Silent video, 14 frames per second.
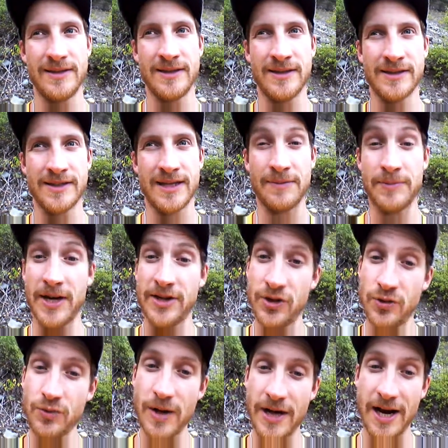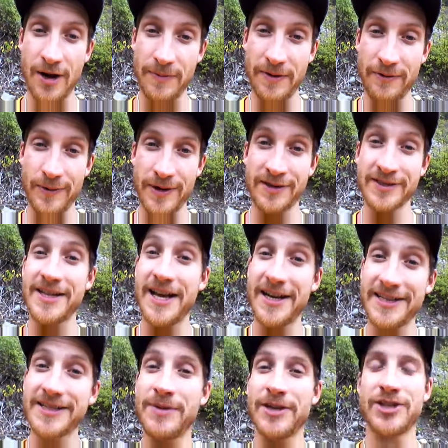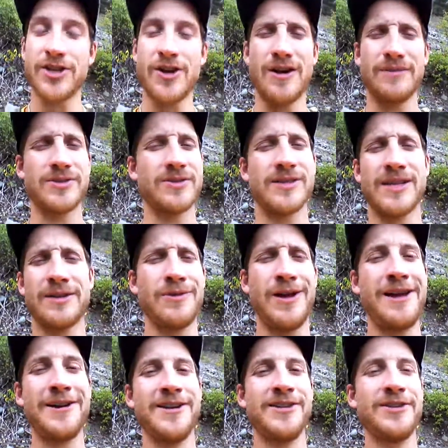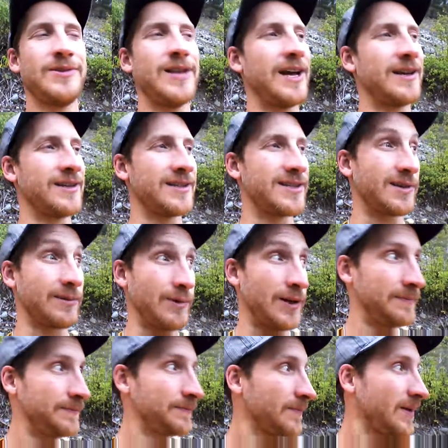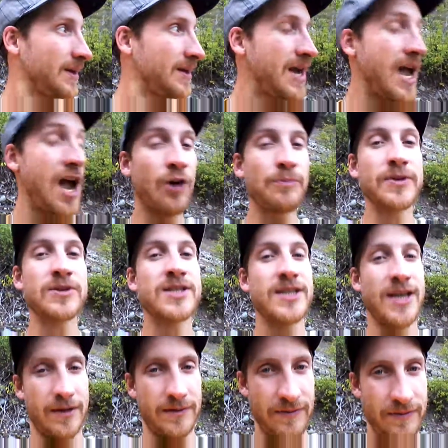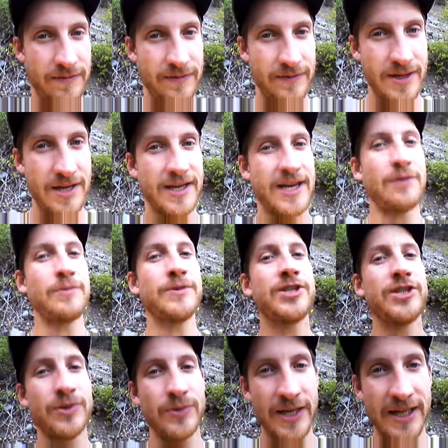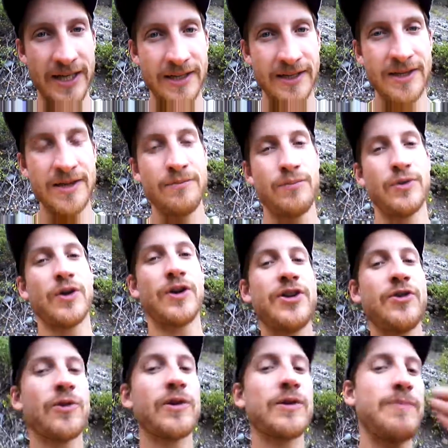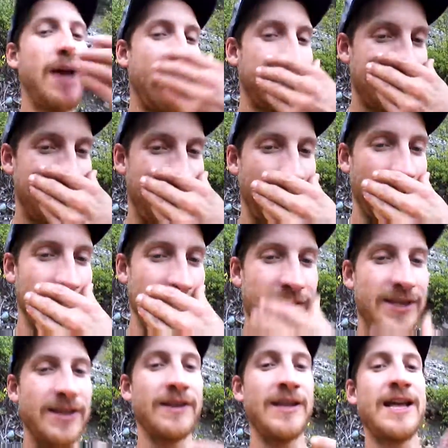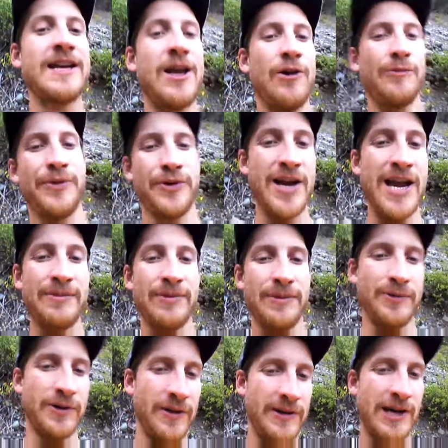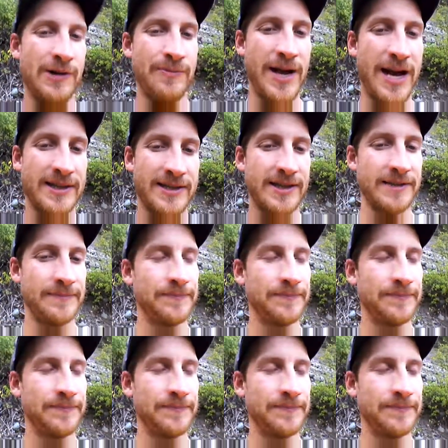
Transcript: it's like, but I do want to help everyone else, and that is my job. So it's like, well, how do you do that? And it's like, well, help yourself. Get what you need, put on your mask first, then help your neighbor put on their mask.